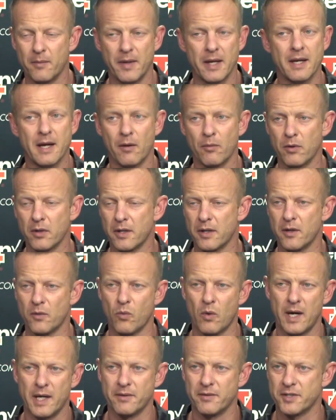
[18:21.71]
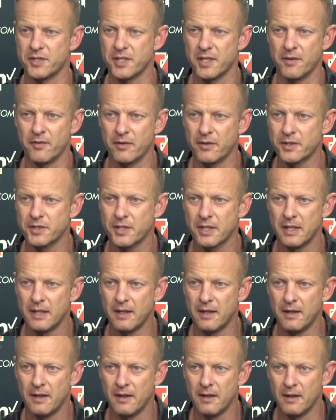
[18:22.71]
They got really good wide receivers.
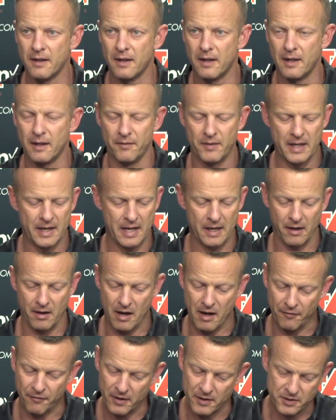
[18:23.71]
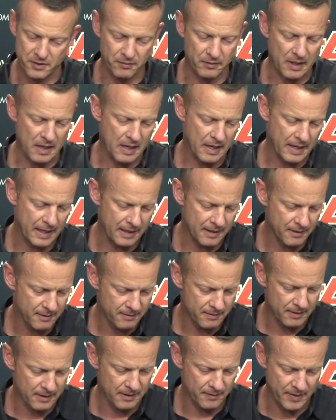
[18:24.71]
Uh, they got an offensive line
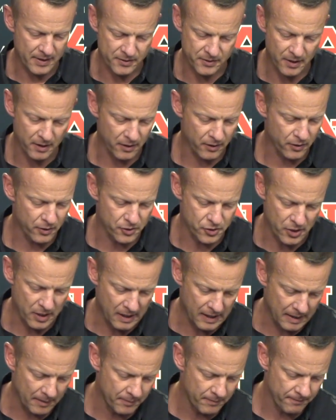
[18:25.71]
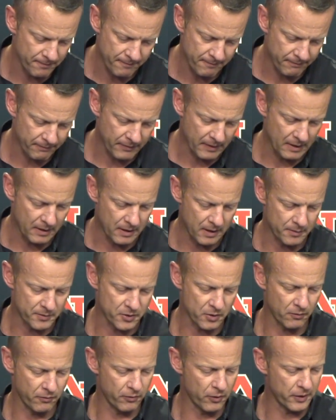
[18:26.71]
uh, that's done a good job. Uh,
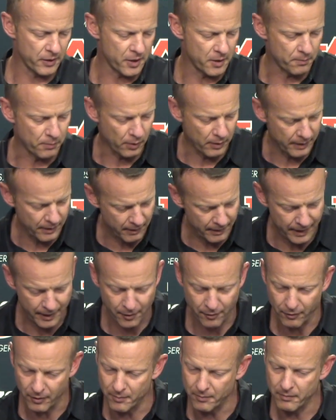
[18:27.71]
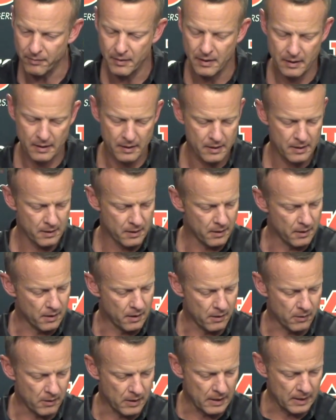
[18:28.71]
so really good player Ingram. You
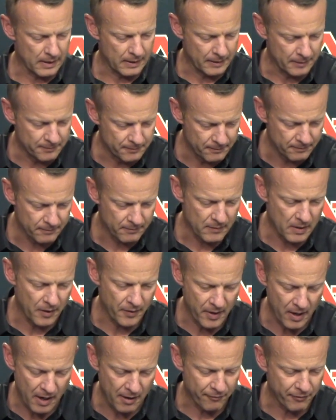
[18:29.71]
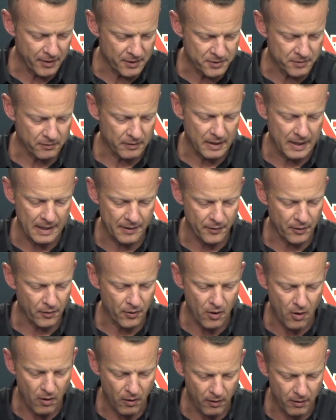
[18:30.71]
know, um, on the offensive line, their
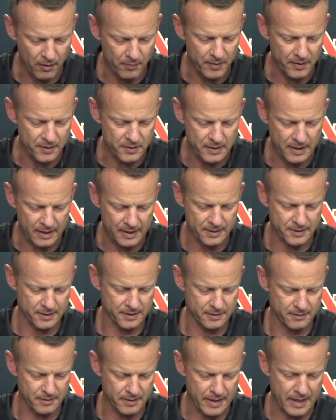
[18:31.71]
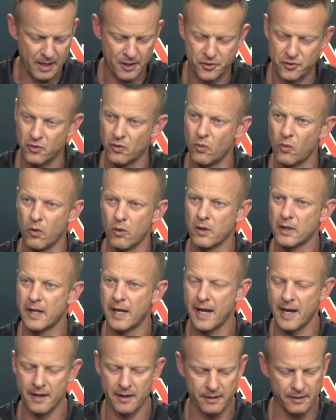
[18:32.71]
guard. I mean, this guy's a national award
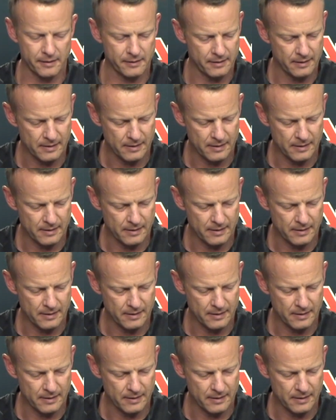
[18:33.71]
candidate.